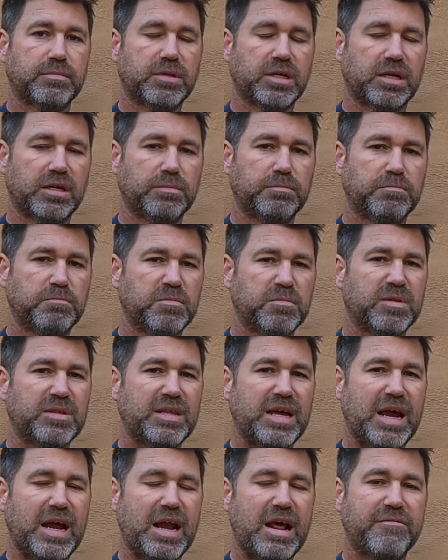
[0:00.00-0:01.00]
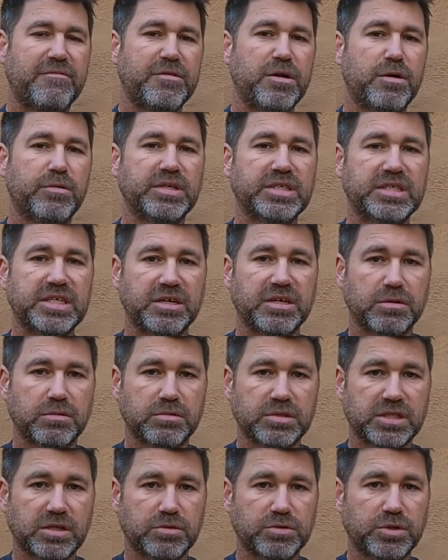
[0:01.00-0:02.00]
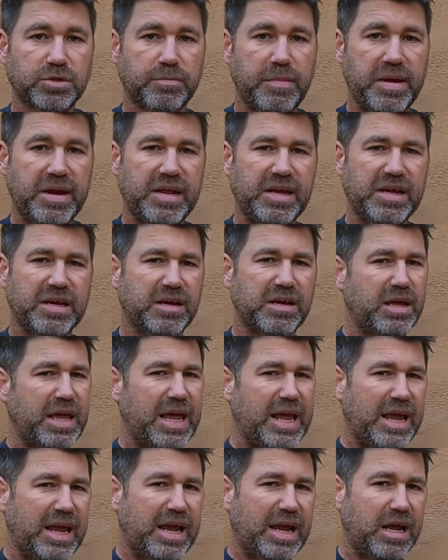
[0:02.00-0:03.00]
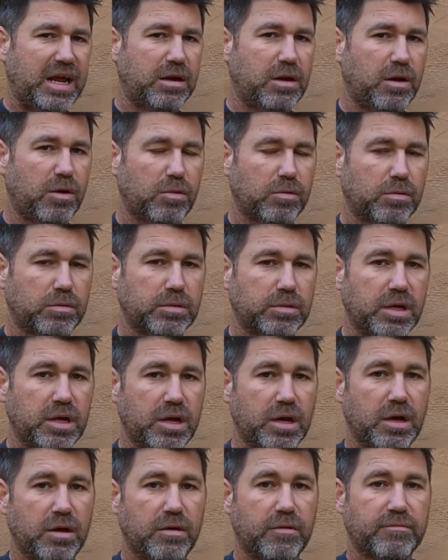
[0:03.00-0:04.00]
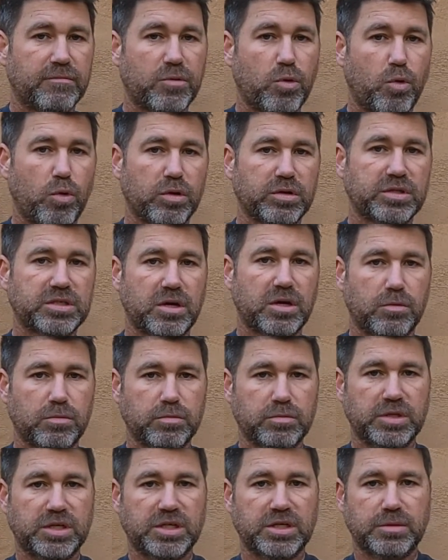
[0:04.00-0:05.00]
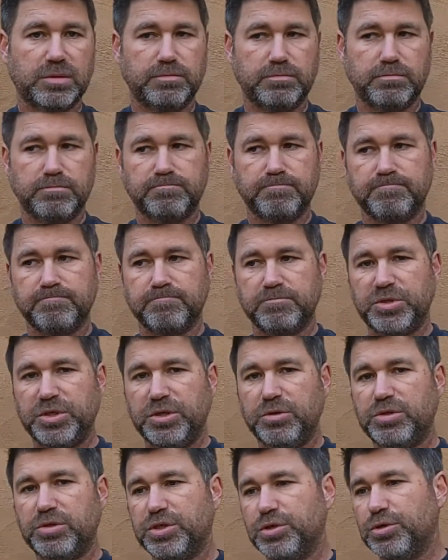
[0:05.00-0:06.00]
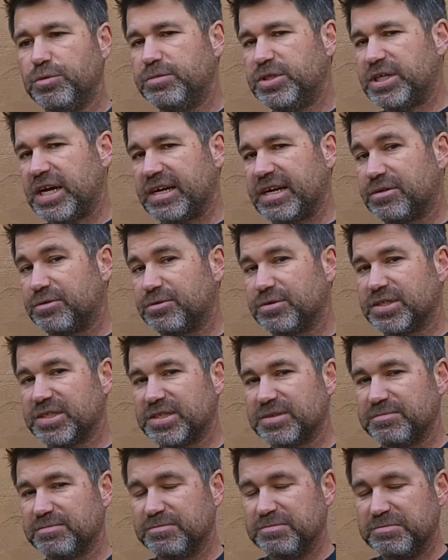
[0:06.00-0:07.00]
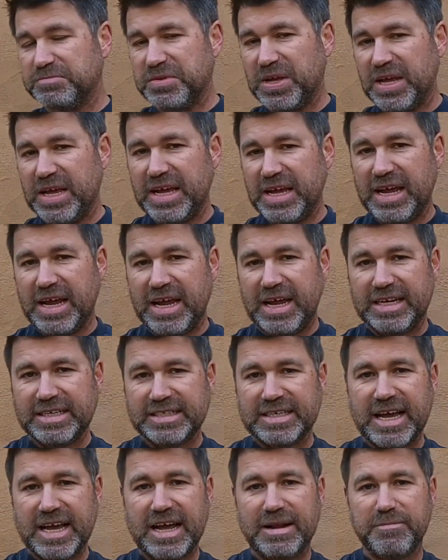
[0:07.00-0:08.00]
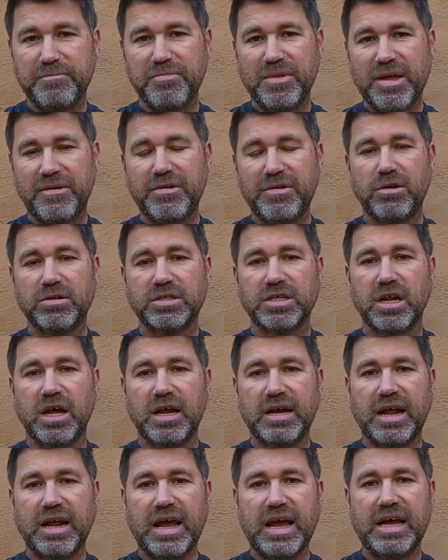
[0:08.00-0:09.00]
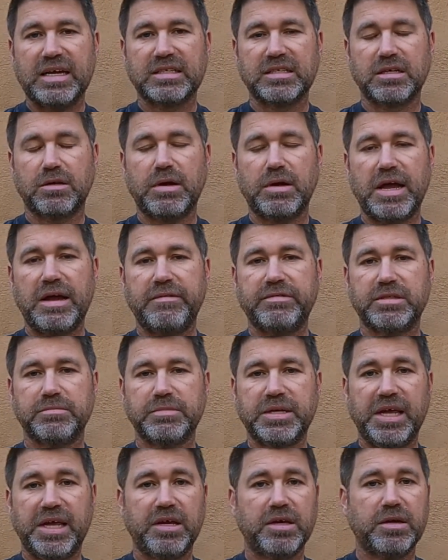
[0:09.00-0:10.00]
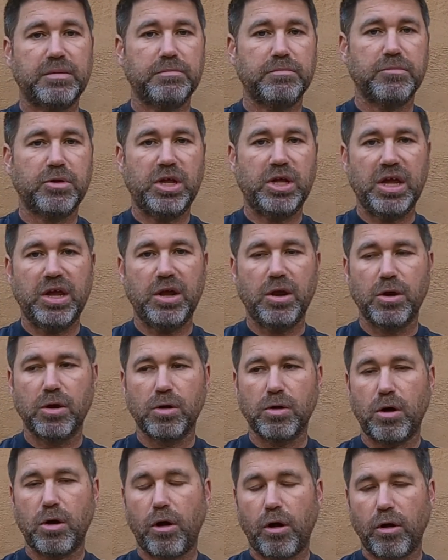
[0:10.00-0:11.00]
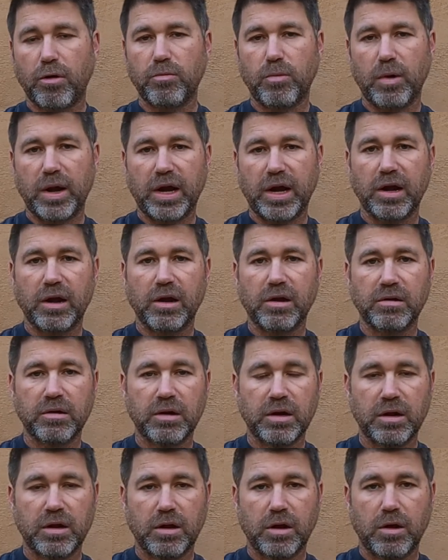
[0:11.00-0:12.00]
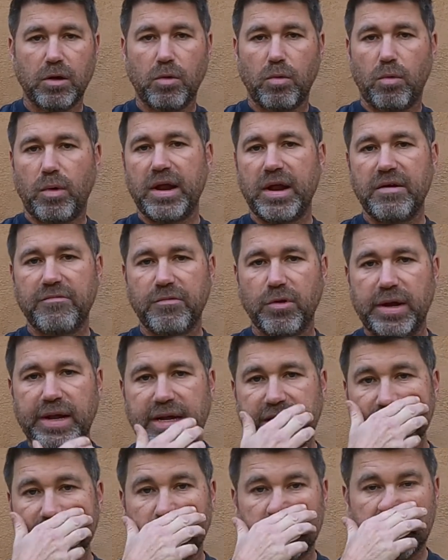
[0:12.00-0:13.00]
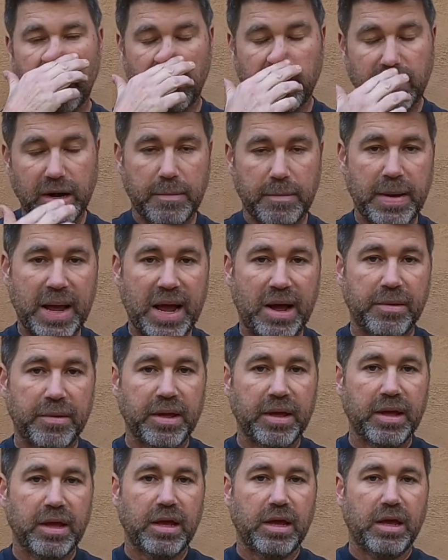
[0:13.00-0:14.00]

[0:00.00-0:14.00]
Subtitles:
something that I've noticed here on social media and of course, on the YouTube channels, is that I've noticed a lot of guys, they'll have some kit, gear, hardware, whatever it is they're talking about,